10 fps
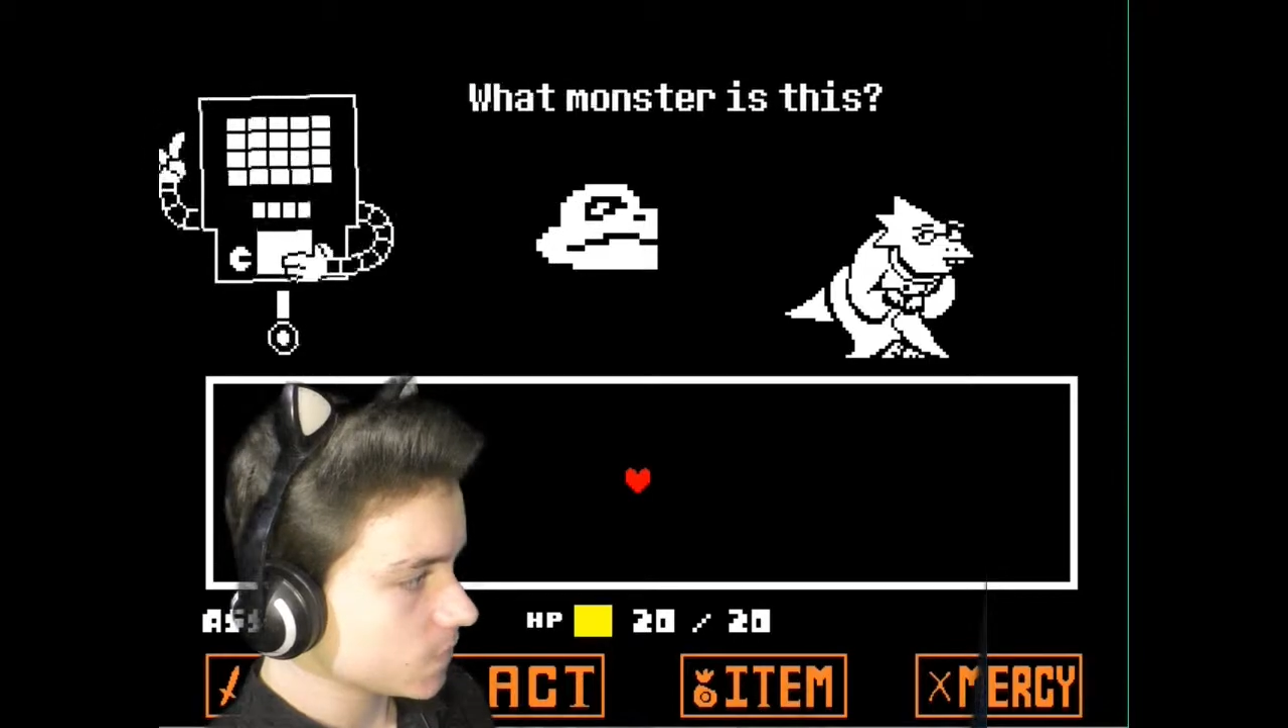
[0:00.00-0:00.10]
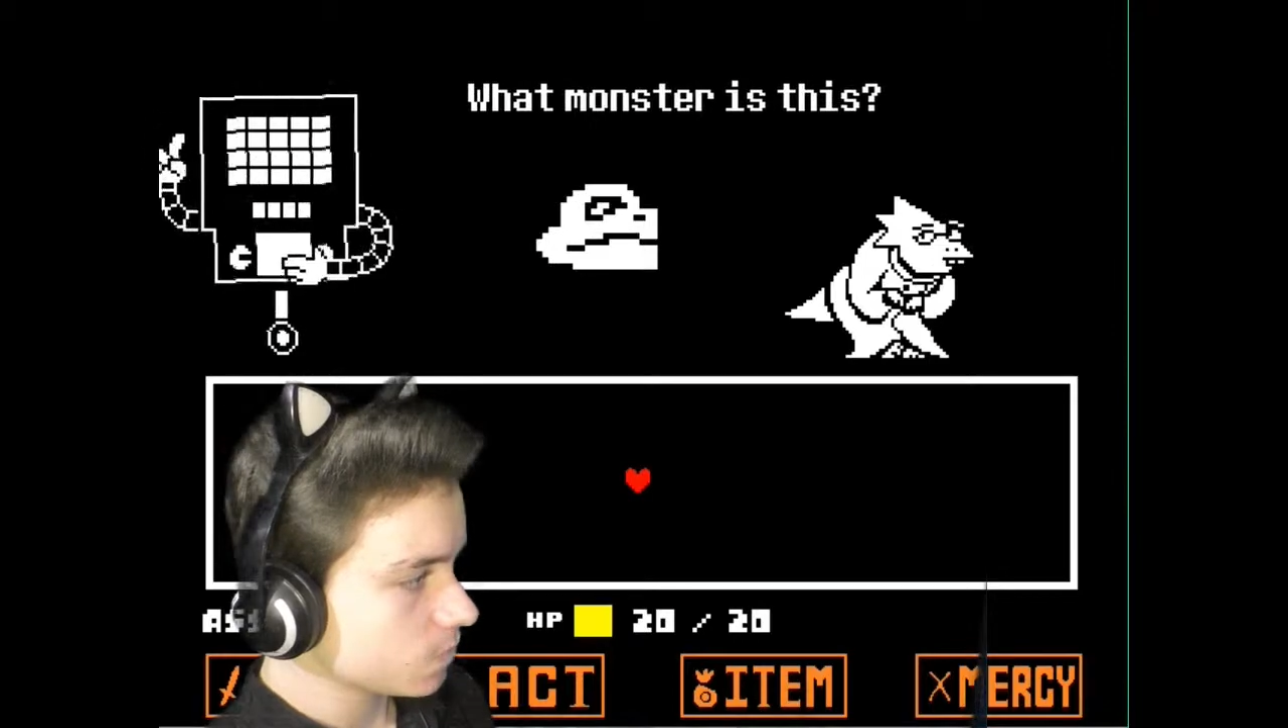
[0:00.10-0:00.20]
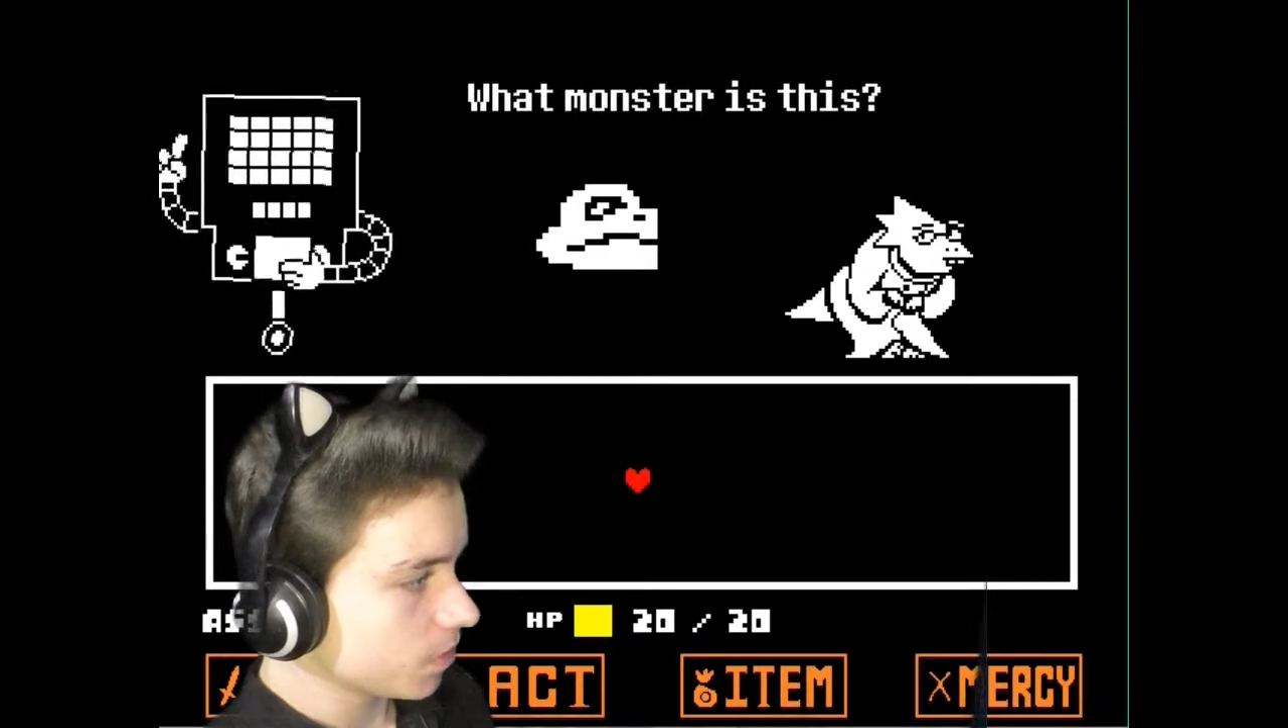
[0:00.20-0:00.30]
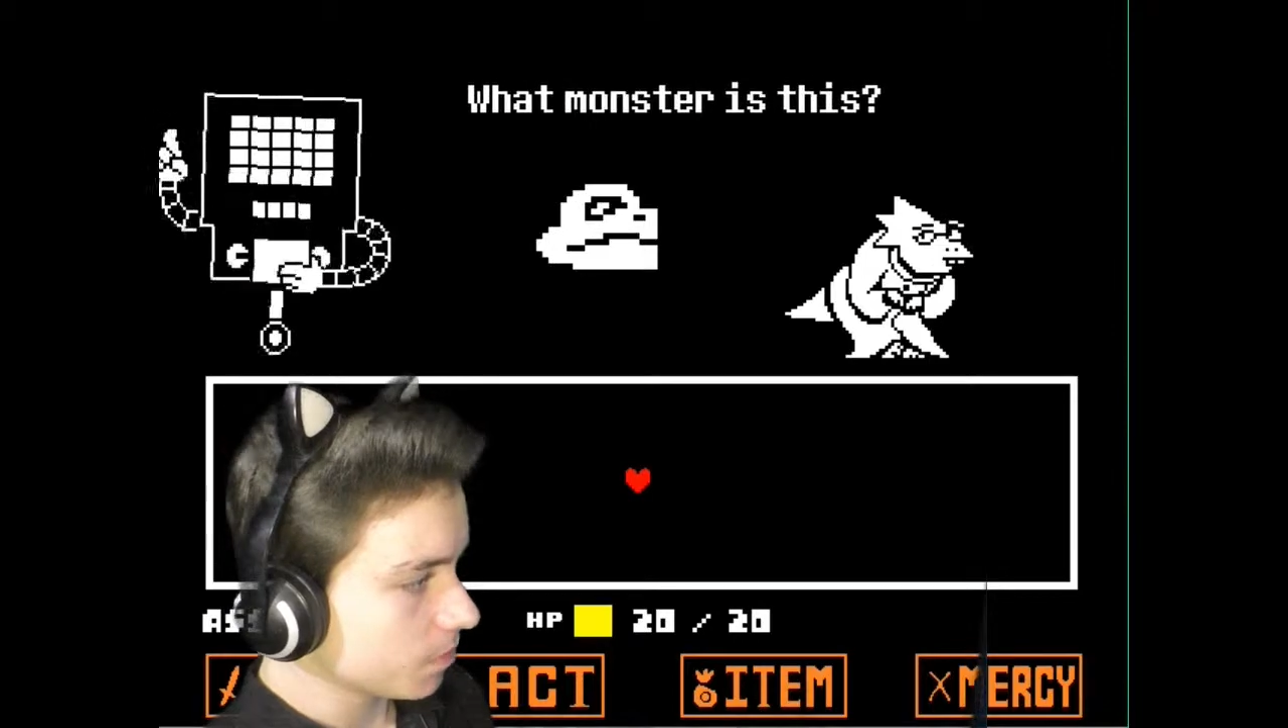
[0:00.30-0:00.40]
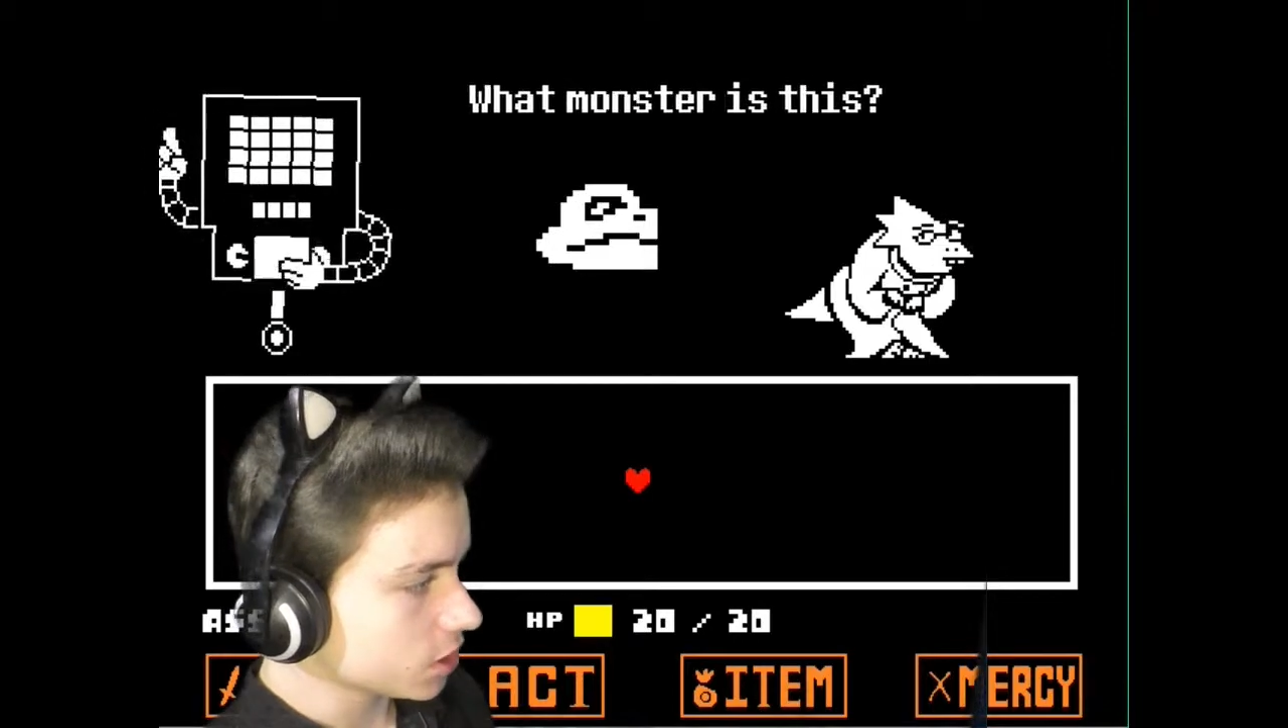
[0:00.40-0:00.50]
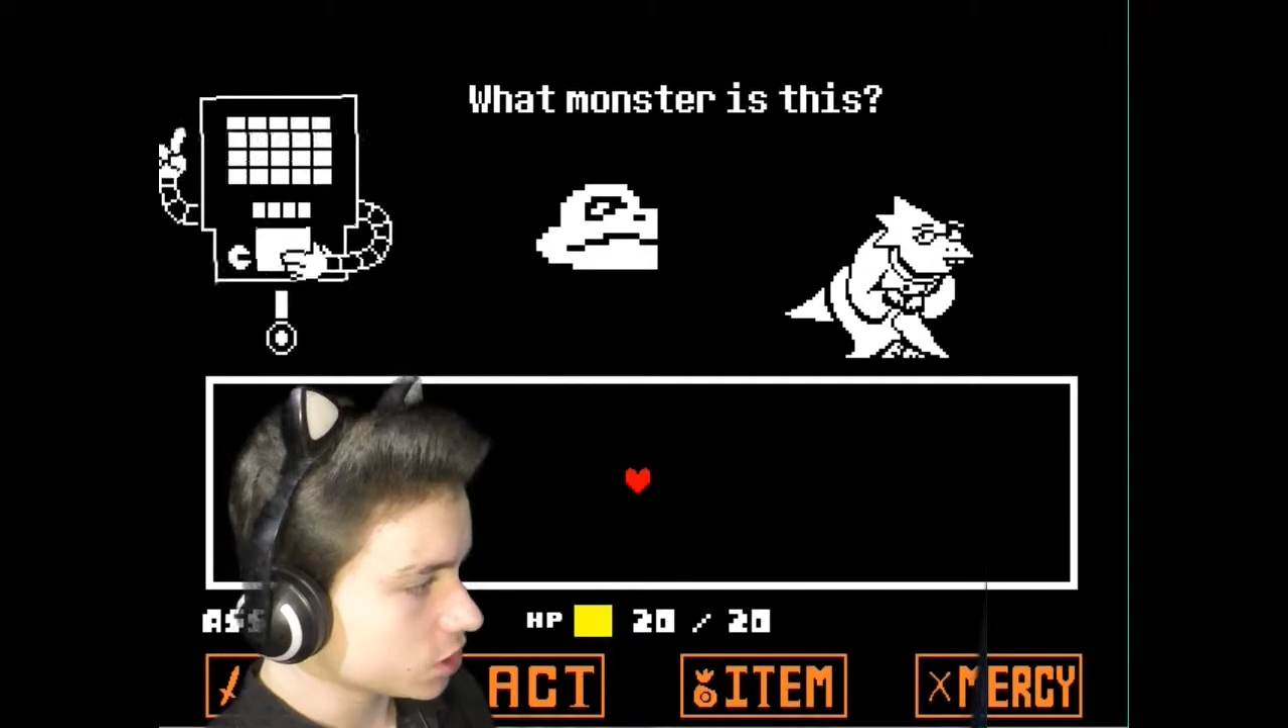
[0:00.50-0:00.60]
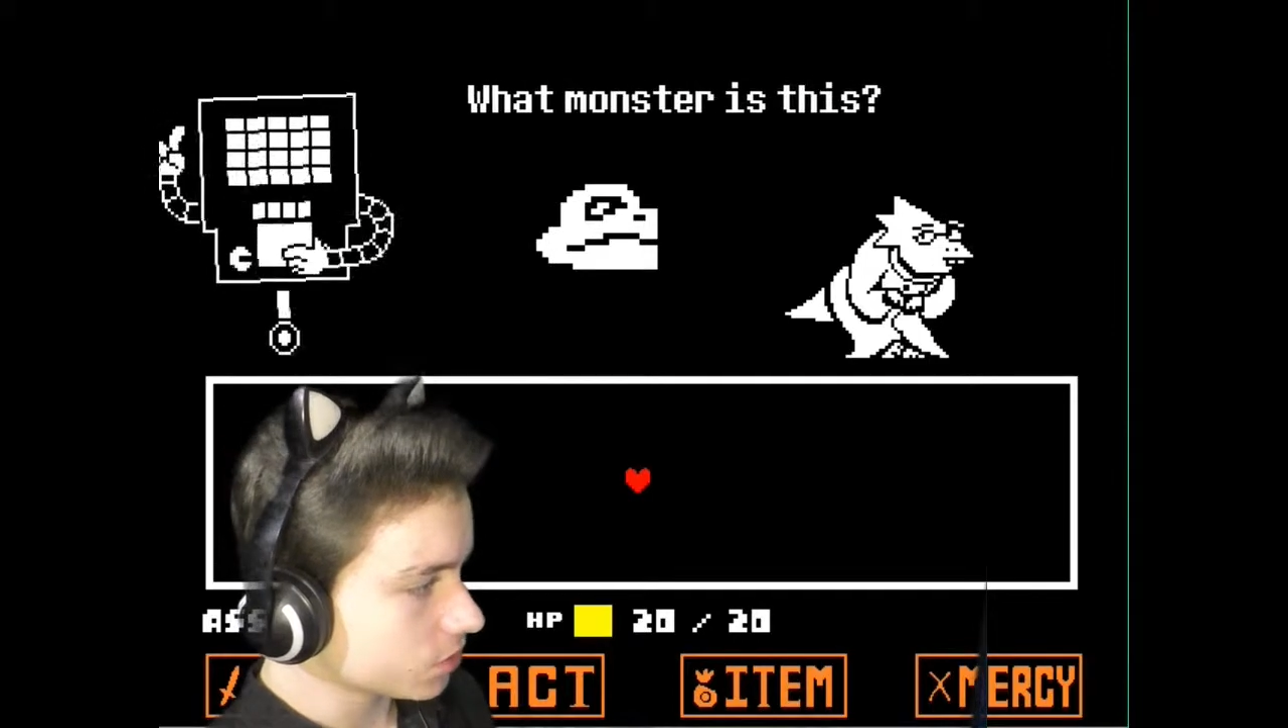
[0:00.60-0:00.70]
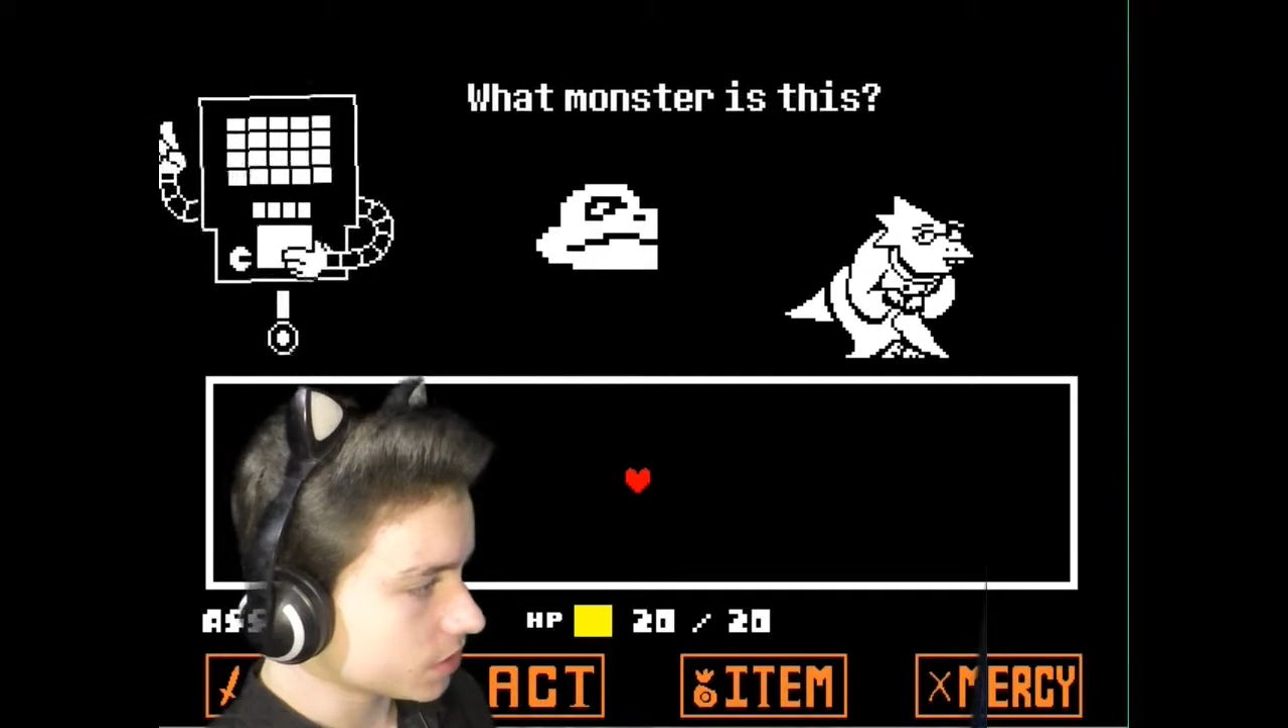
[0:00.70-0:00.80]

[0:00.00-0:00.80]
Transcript: What monster